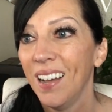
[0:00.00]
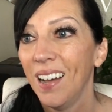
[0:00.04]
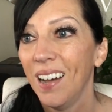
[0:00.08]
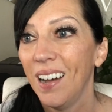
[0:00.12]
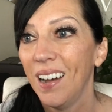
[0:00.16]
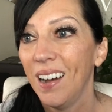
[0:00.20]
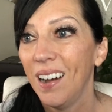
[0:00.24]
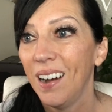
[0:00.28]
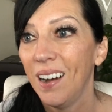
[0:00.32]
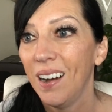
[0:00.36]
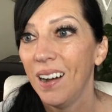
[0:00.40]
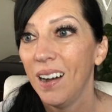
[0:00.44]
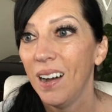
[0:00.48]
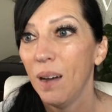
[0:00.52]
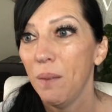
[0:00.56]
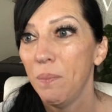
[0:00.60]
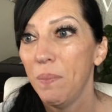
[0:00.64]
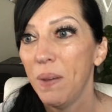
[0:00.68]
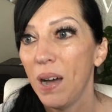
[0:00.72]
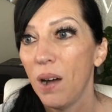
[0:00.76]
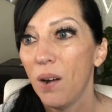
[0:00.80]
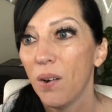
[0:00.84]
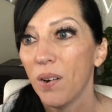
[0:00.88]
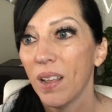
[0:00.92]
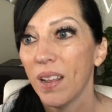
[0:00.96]

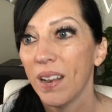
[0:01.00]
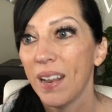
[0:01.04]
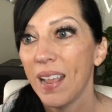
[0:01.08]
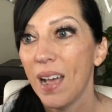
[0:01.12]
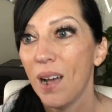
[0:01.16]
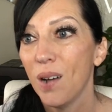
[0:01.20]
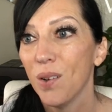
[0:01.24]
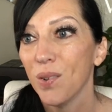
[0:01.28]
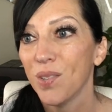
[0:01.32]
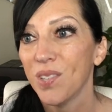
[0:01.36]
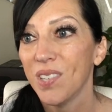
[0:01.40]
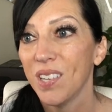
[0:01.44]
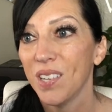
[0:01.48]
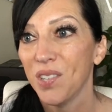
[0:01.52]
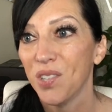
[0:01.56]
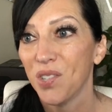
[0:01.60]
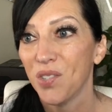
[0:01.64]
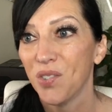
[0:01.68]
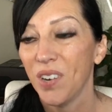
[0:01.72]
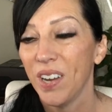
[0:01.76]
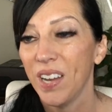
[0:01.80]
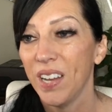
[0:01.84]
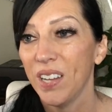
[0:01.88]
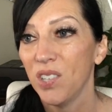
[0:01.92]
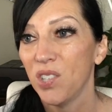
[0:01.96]
about and house and
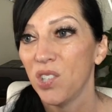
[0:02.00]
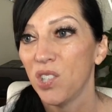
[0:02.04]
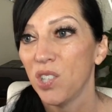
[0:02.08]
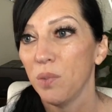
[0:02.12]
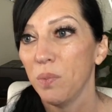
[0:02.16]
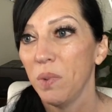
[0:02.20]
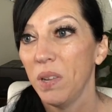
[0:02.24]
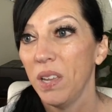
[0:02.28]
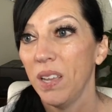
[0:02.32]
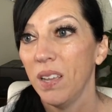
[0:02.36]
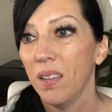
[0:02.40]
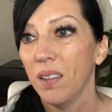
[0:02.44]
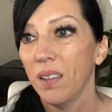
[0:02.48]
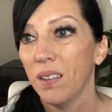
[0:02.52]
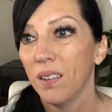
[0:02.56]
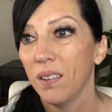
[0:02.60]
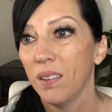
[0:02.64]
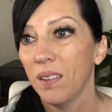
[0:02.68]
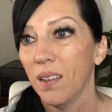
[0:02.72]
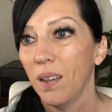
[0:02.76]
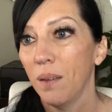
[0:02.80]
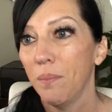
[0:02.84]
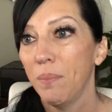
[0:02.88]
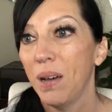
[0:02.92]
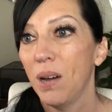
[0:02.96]
strange to me.
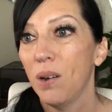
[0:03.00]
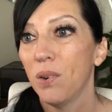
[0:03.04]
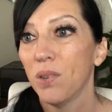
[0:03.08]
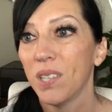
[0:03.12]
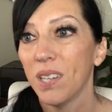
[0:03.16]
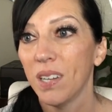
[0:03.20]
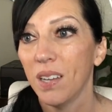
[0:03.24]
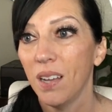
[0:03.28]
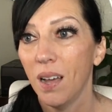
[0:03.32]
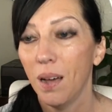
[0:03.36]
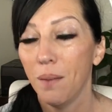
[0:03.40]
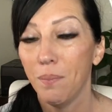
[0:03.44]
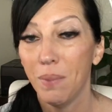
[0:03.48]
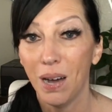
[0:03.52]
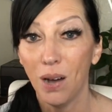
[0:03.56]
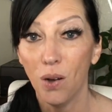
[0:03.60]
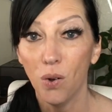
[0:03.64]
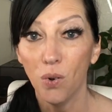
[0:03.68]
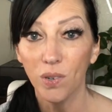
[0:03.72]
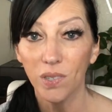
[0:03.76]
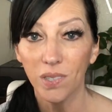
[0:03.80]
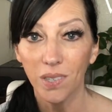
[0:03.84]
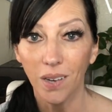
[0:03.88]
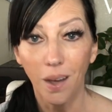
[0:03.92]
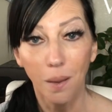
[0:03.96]
About
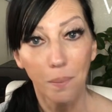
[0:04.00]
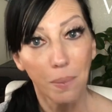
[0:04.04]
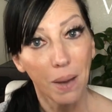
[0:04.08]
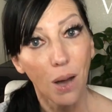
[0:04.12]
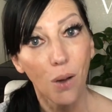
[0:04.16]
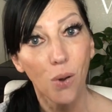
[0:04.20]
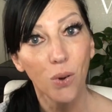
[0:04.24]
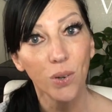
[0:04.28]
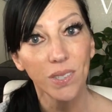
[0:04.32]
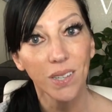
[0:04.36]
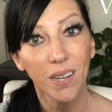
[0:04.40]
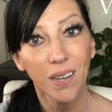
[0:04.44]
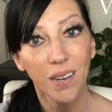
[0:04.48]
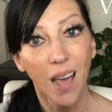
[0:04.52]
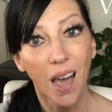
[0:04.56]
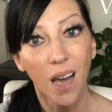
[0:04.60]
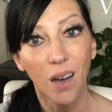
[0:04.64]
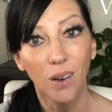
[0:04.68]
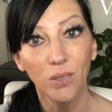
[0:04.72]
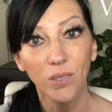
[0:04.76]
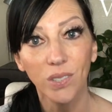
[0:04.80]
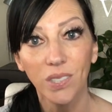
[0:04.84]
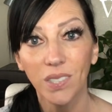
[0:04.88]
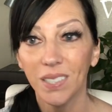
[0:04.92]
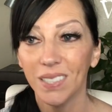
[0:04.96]
about and
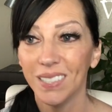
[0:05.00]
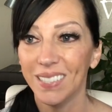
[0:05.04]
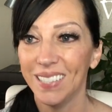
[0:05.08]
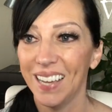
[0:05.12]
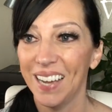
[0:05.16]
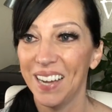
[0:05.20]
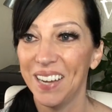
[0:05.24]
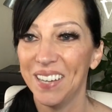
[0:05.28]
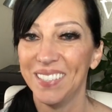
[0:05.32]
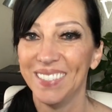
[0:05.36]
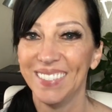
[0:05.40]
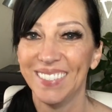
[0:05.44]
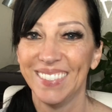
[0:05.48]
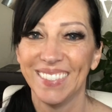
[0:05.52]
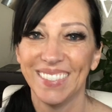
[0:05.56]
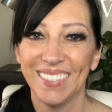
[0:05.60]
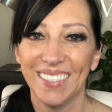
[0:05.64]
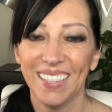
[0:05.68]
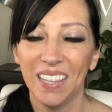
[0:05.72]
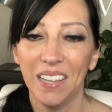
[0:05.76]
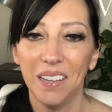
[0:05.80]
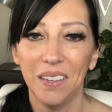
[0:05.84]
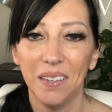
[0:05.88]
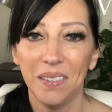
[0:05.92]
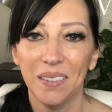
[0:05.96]
house. Yeah,
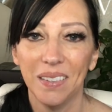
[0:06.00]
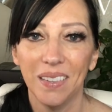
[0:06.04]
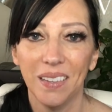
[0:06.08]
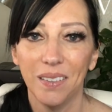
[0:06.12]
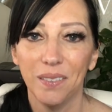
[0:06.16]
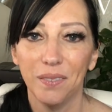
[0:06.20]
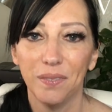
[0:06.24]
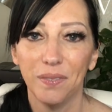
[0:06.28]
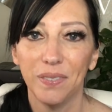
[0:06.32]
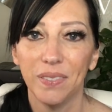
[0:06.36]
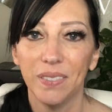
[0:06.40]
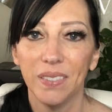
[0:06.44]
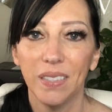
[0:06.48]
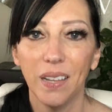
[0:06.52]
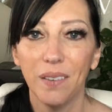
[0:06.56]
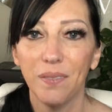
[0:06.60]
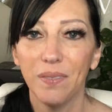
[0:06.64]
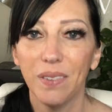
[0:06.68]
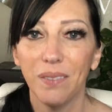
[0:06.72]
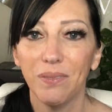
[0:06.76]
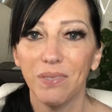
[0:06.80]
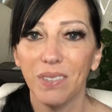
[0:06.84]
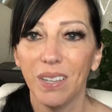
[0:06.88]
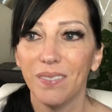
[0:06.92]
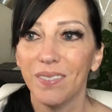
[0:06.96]
love.
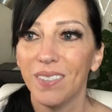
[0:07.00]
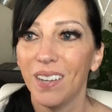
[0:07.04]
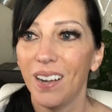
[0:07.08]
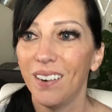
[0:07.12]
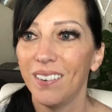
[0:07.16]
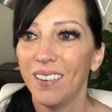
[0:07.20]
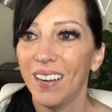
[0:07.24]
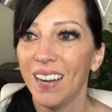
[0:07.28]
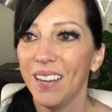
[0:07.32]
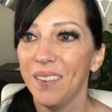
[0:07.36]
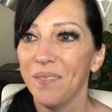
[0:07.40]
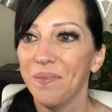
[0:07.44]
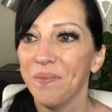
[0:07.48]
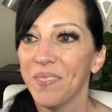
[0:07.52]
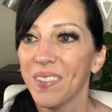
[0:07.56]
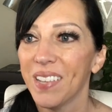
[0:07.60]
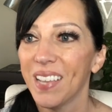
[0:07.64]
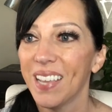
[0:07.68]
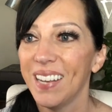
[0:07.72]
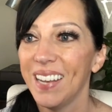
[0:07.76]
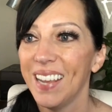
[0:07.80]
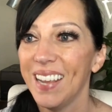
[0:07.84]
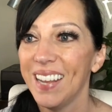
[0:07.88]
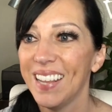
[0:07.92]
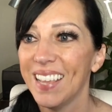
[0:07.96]
All right,
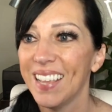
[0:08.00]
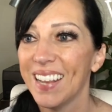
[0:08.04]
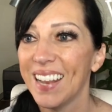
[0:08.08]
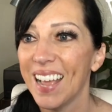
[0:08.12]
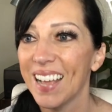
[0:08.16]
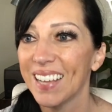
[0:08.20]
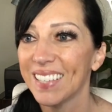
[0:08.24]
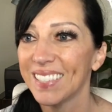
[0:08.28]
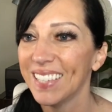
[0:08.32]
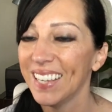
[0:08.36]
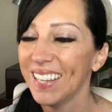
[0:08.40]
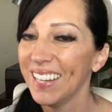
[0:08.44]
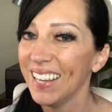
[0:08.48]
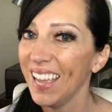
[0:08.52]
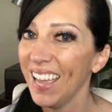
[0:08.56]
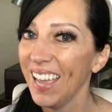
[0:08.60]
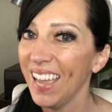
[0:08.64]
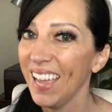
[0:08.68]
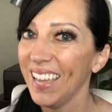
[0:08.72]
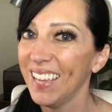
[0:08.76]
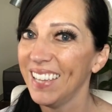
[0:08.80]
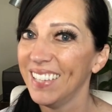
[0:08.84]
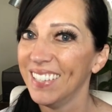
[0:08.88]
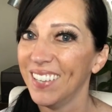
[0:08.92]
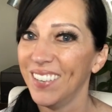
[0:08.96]
Canadian accent,
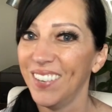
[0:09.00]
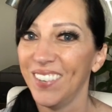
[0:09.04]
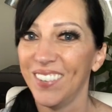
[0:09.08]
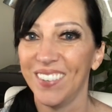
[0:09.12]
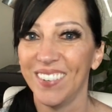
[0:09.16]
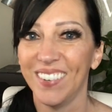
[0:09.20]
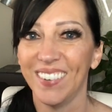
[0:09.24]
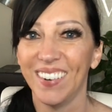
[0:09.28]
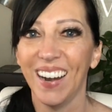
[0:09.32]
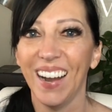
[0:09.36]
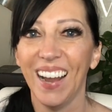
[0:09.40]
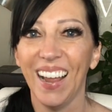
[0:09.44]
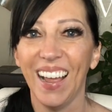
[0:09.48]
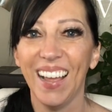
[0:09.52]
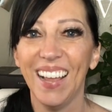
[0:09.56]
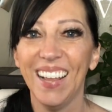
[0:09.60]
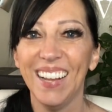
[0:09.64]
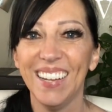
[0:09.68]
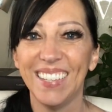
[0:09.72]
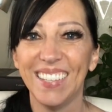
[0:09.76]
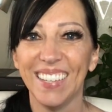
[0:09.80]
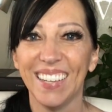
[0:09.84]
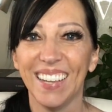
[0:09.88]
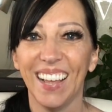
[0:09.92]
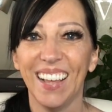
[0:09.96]
eh?
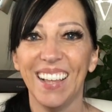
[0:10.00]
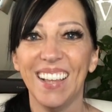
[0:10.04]
Right?